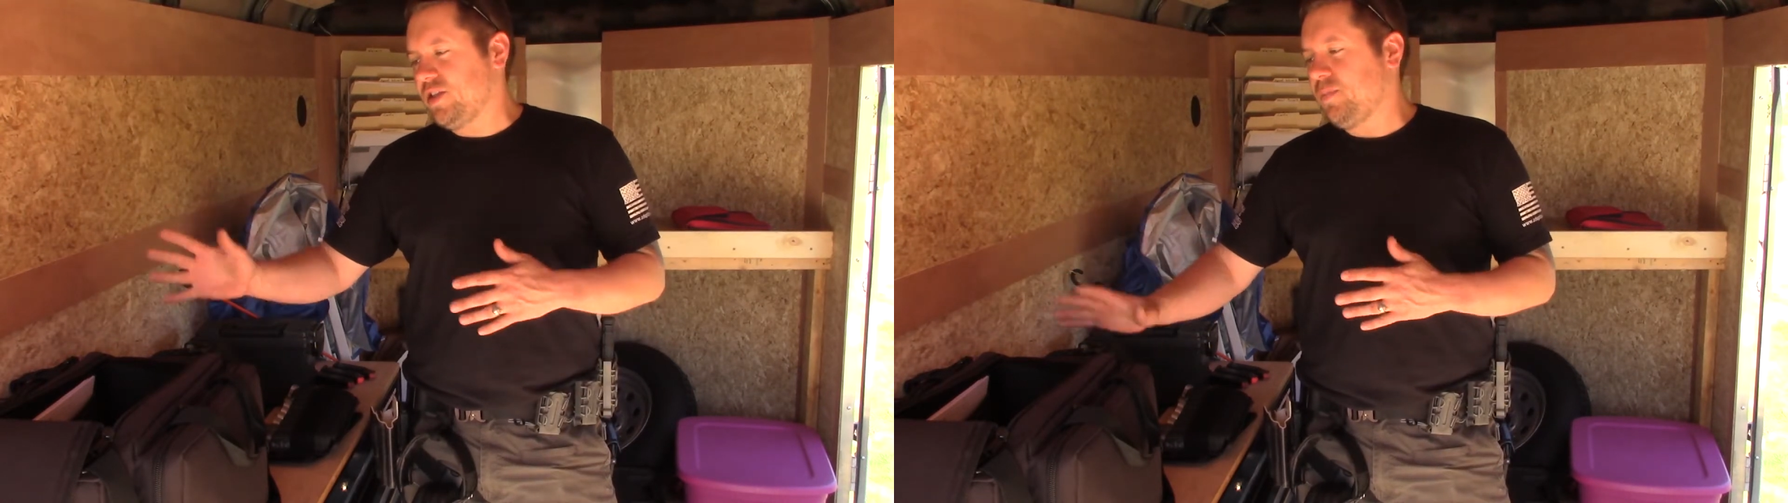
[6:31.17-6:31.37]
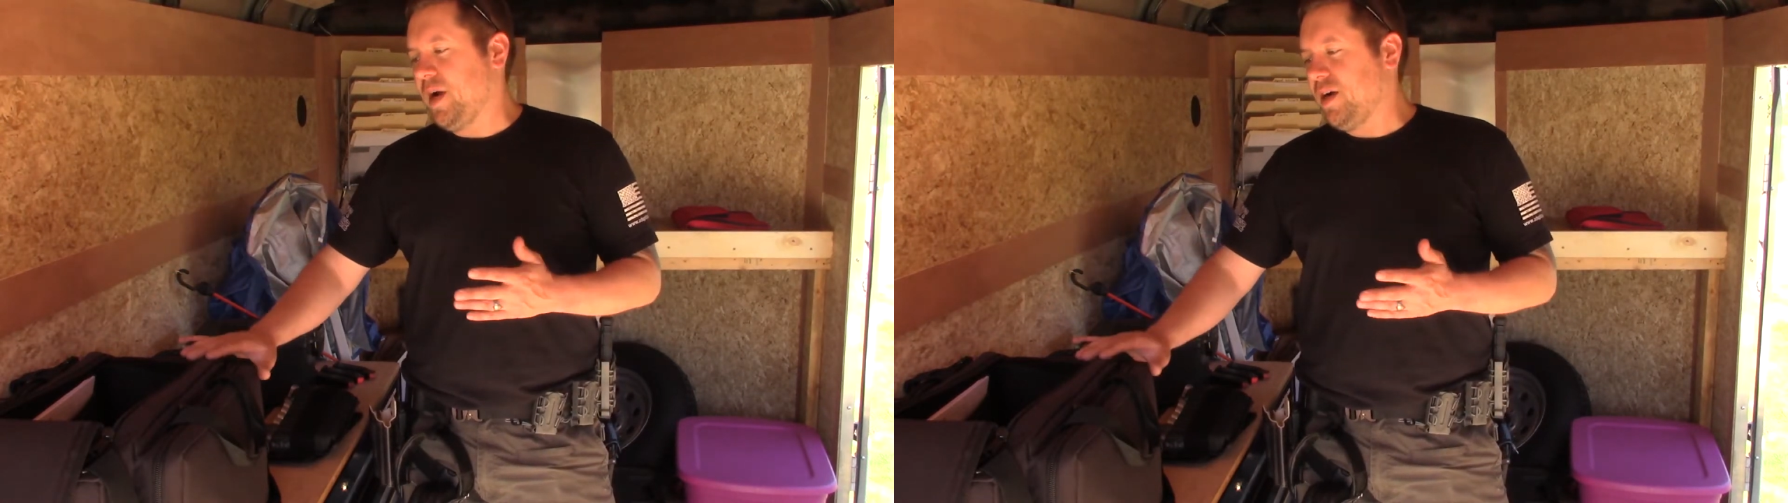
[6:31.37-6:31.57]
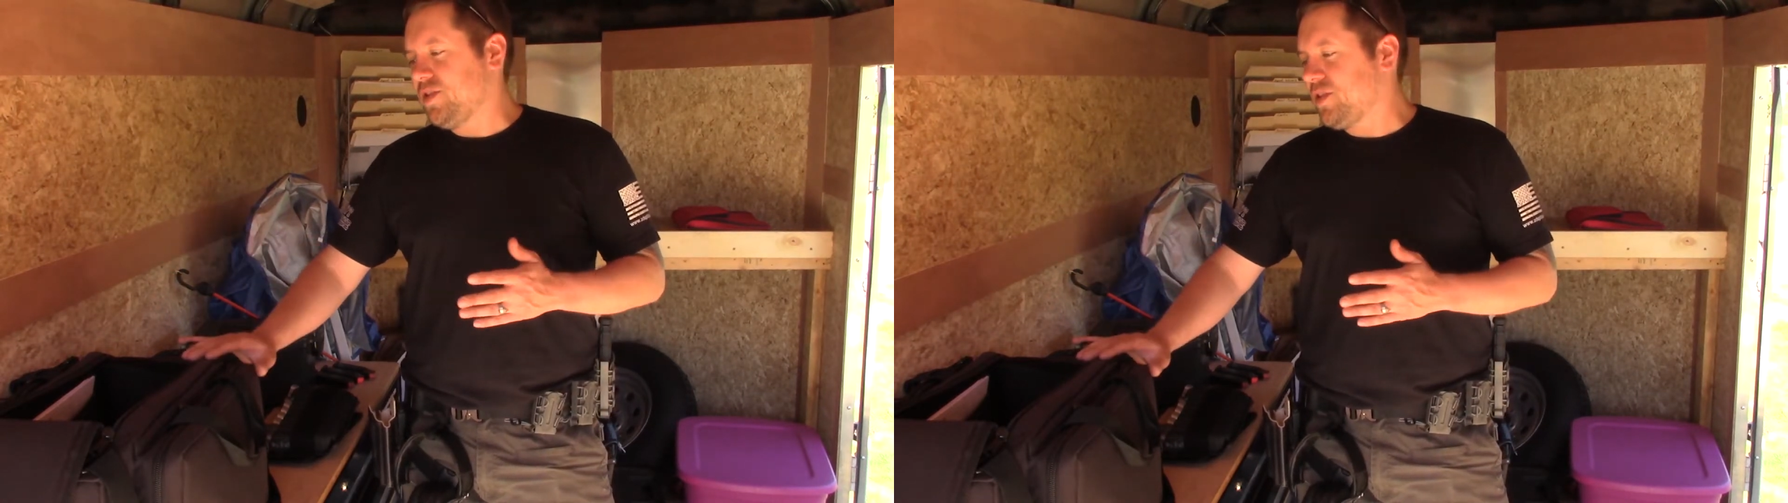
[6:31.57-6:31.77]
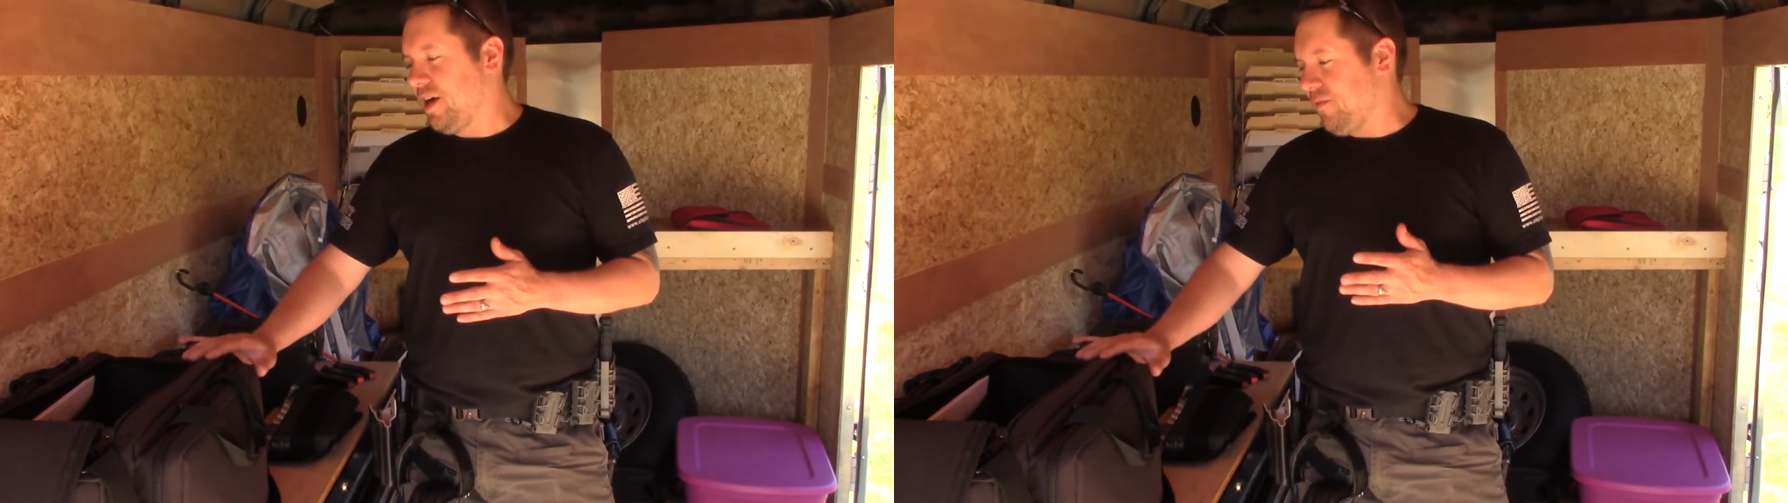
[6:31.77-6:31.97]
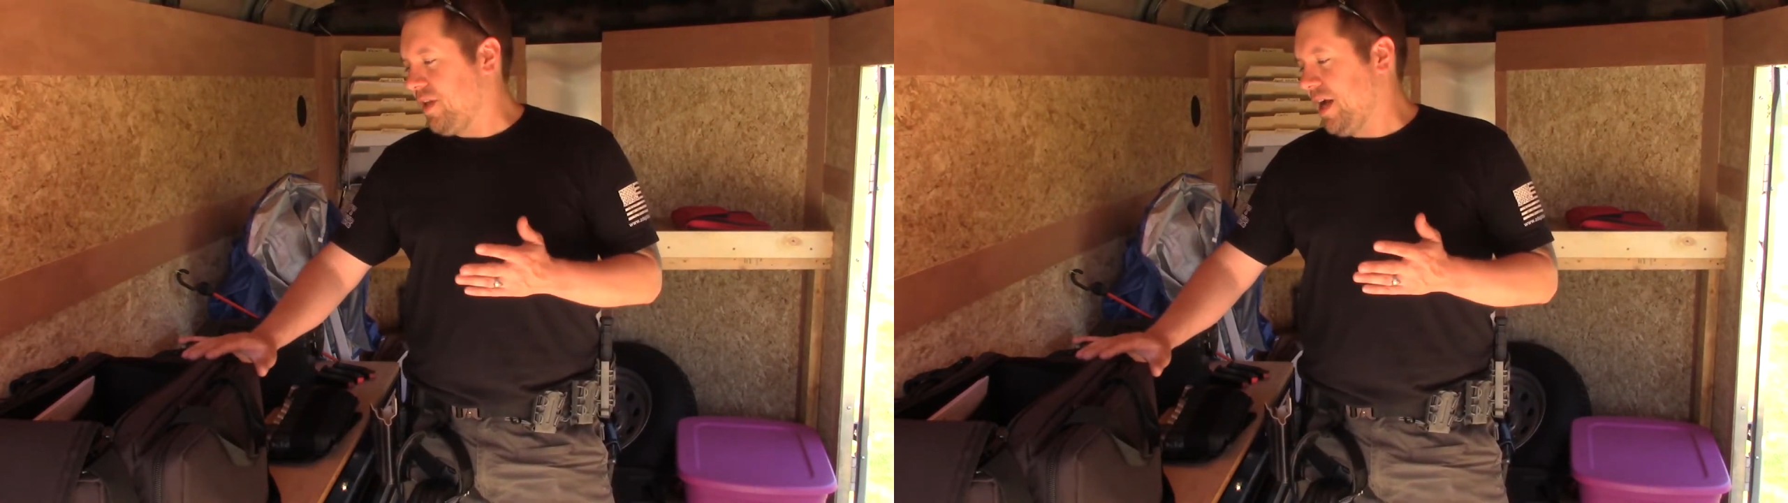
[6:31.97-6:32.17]
spare
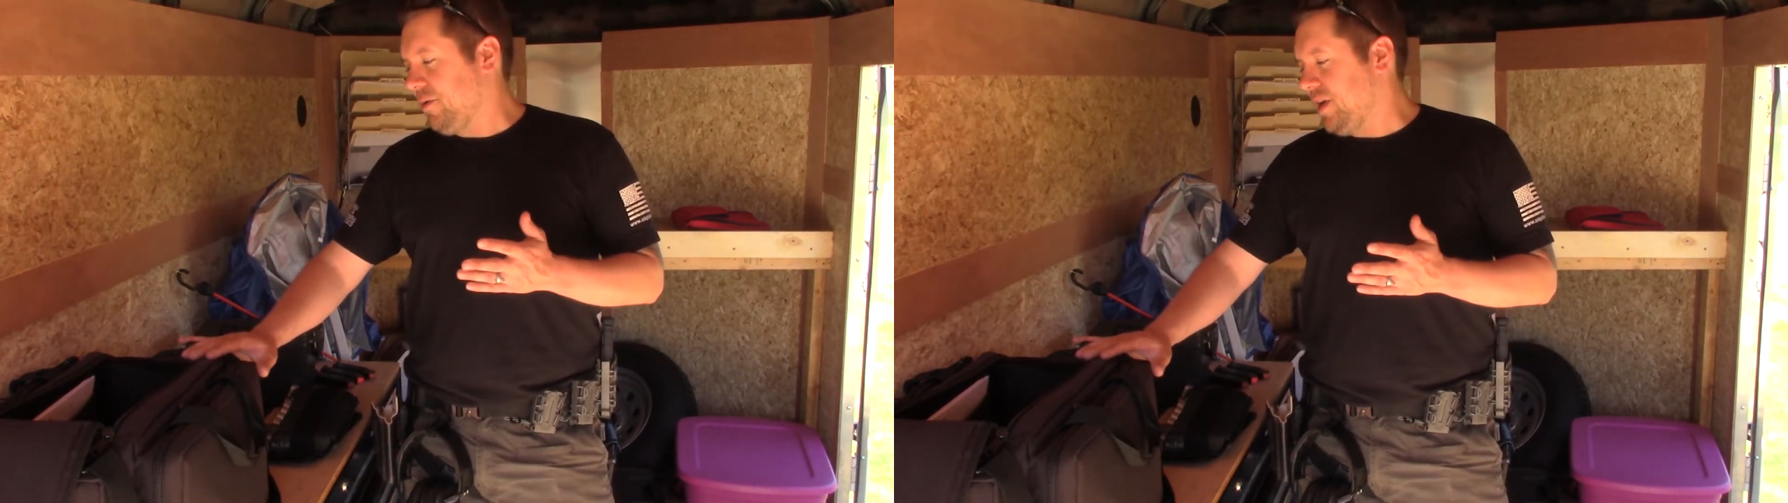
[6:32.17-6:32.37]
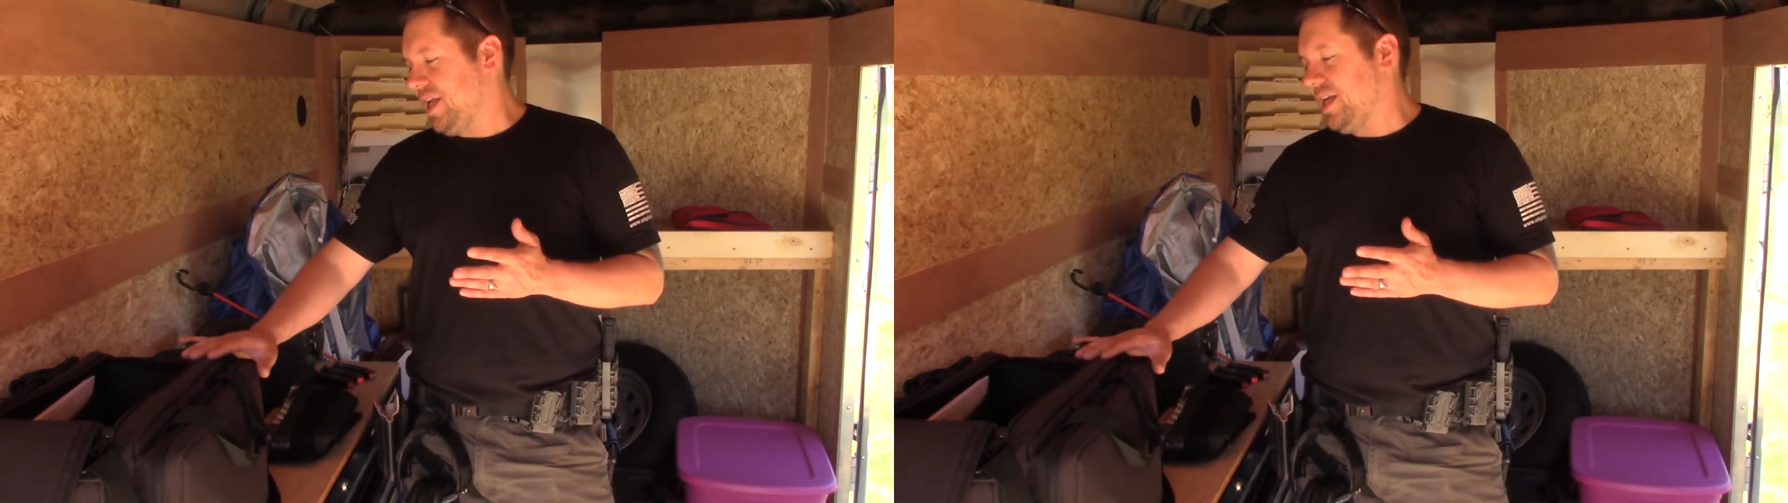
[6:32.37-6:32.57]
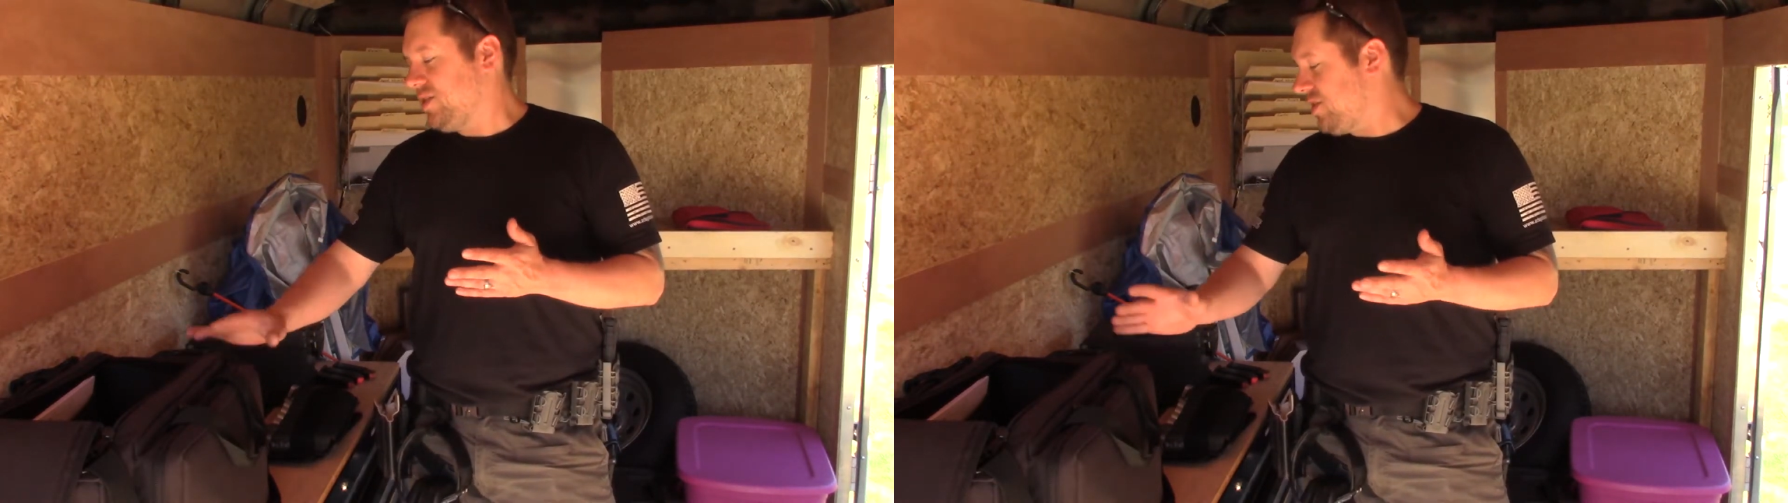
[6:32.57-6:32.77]
stuff that I would need,